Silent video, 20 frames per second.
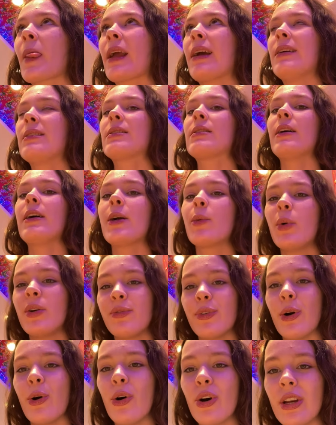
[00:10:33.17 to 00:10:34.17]
It's like with
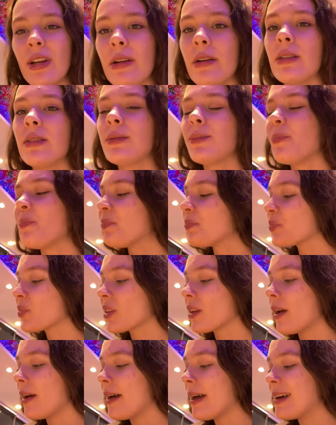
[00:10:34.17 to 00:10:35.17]
onion
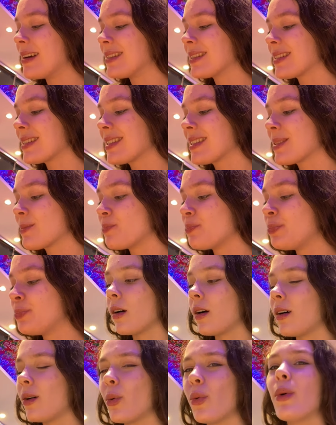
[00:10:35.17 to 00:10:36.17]

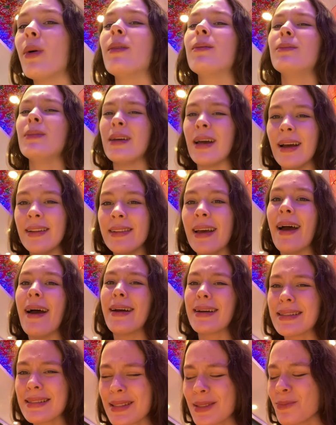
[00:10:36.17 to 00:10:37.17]
and
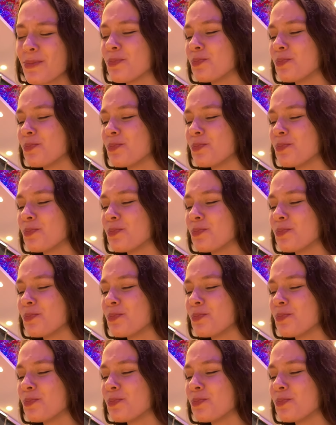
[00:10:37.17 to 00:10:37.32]
eggs.